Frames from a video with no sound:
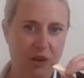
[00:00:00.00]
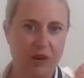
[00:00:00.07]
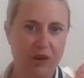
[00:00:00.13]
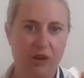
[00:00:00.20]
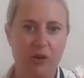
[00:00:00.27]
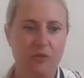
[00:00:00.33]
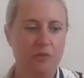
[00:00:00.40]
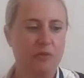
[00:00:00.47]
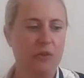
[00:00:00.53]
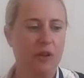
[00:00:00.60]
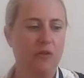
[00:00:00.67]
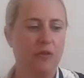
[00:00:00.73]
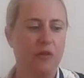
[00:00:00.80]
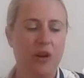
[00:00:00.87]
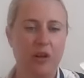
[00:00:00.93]
you know
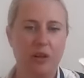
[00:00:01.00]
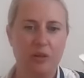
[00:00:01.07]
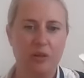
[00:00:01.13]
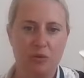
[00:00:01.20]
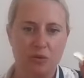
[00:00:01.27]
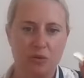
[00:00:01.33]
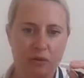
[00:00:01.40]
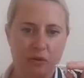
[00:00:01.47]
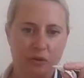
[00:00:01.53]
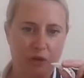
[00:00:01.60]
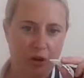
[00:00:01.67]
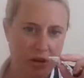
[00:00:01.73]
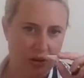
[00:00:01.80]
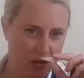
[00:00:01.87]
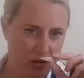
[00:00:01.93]
a fine a
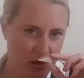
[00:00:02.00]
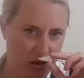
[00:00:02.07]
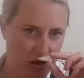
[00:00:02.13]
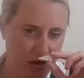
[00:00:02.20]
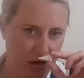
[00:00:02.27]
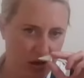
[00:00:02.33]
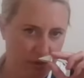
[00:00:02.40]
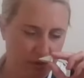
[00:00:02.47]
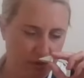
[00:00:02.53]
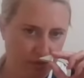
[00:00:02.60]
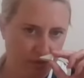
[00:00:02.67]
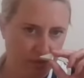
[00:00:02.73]
fine cider,